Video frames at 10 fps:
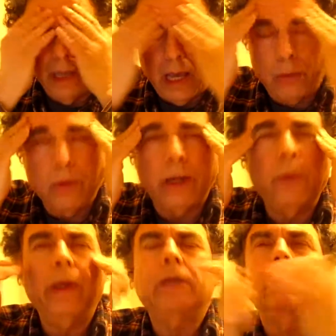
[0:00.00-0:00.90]
at
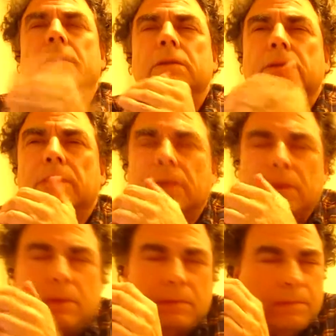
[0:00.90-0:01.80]
right-wingers or
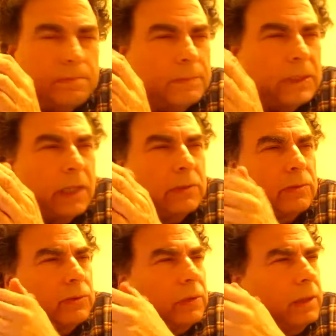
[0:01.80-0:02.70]

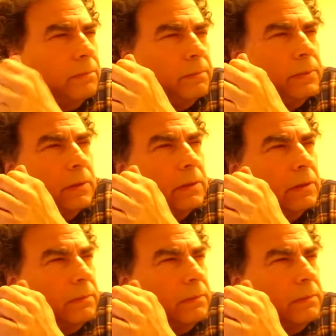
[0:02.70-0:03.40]
Donald Trump or